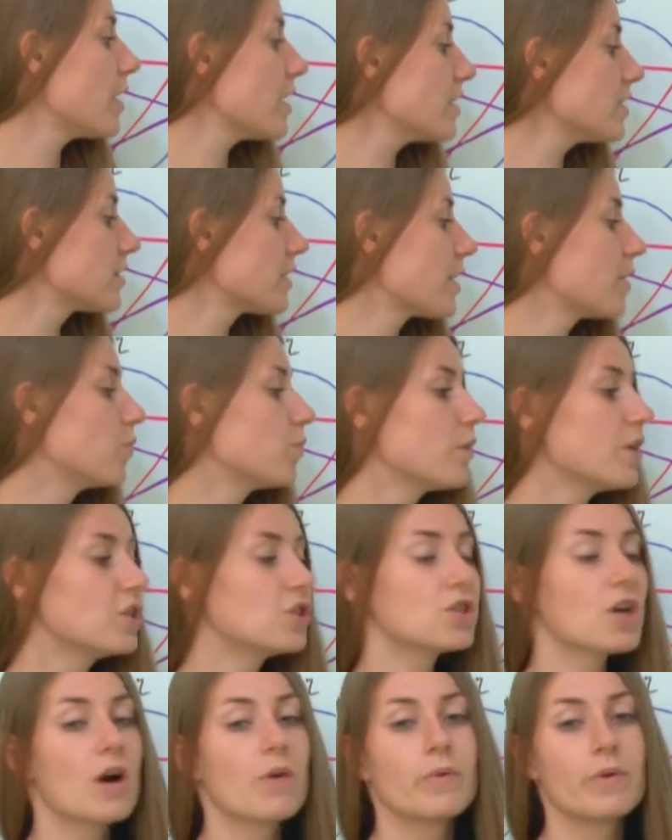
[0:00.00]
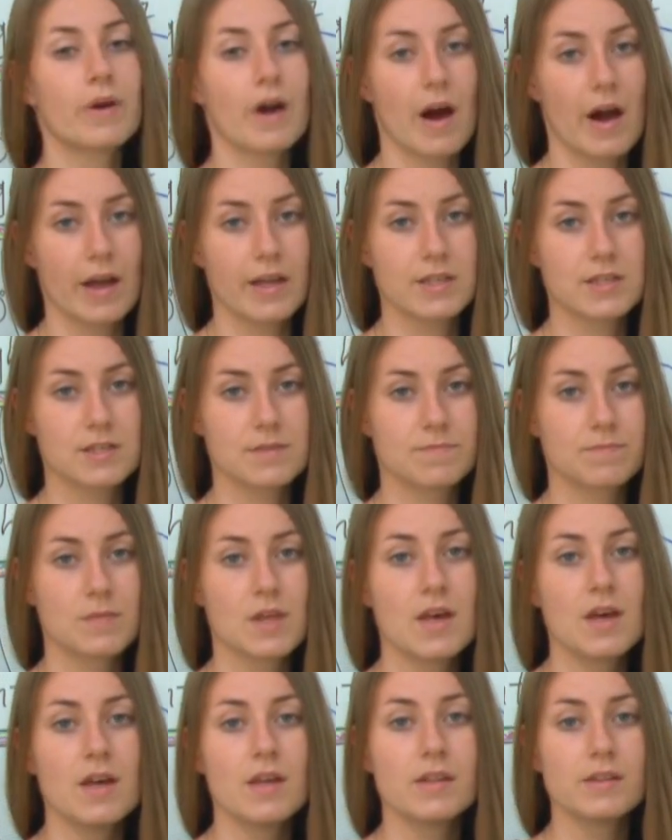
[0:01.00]
rays can reach our eyes.
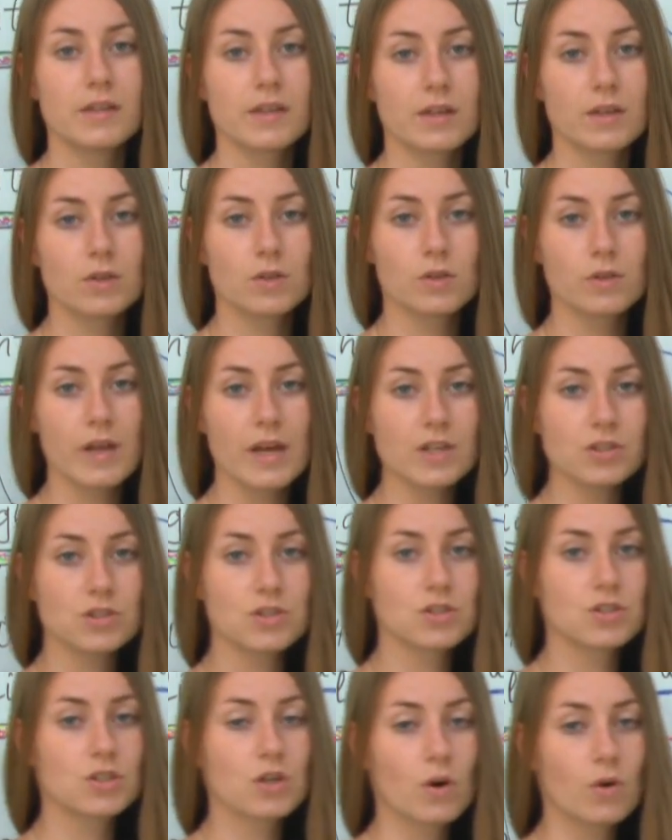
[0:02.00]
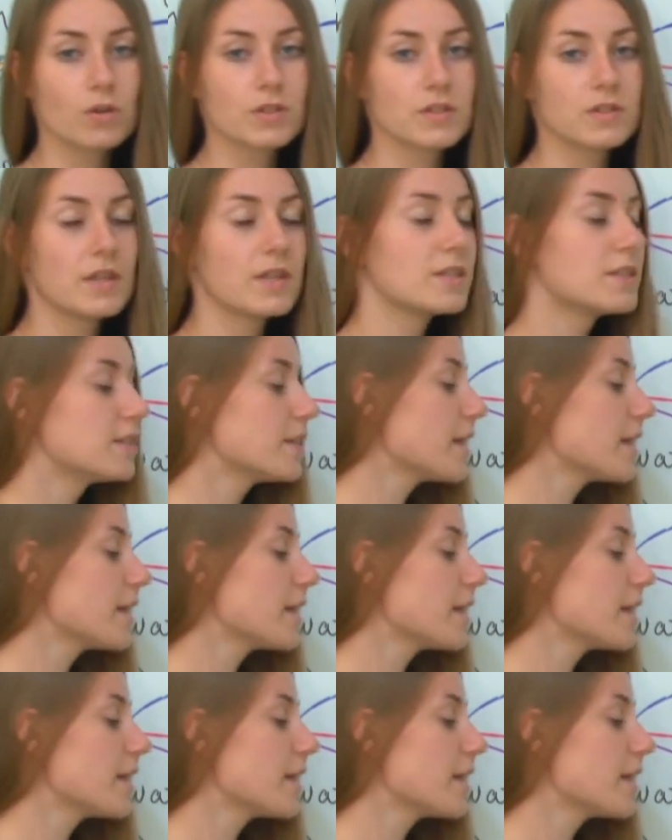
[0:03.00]
The calculation shows that